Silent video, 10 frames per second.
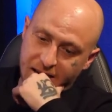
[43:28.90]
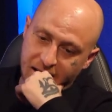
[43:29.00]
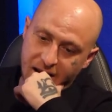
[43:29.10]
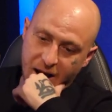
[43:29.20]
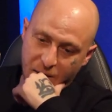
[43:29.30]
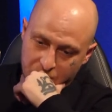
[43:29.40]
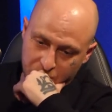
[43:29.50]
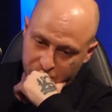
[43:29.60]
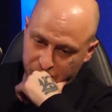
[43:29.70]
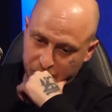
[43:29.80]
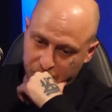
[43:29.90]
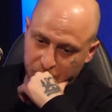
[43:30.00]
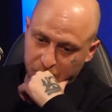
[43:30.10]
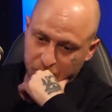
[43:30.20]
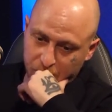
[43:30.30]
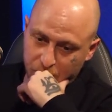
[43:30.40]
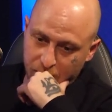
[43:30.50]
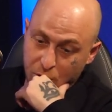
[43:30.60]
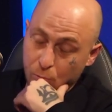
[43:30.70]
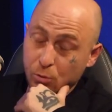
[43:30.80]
And Ill